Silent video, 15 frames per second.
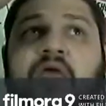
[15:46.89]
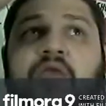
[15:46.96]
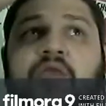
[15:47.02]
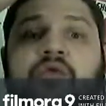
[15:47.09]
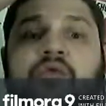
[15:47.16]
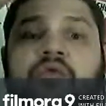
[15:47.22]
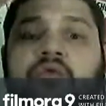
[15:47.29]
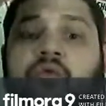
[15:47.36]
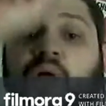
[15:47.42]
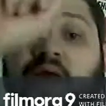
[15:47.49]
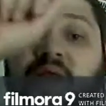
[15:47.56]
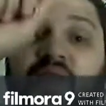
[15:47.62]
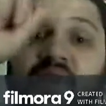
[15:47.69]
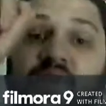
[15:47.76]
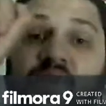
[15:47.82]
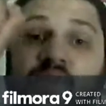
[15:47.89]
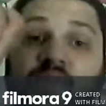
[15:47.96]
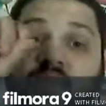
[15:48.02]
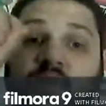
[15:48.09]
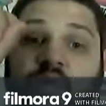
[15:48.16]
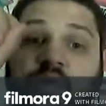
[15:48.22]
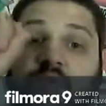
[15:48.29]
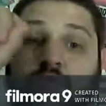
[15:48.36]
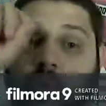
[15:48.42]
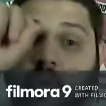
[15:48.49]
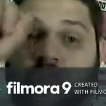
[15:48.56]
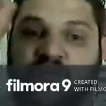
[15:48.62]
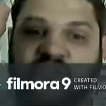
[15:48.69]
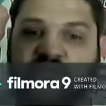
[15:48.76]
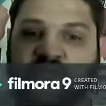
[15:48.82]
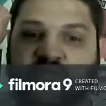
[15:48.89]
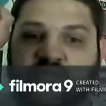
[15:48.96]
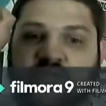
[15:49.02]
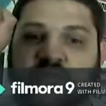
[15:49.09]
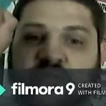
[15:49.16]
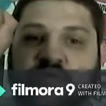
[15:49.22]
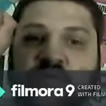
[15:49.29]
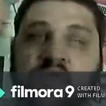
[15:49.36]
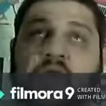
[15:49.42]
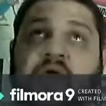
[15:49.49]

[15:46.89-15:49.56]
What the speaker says: You can write down the questions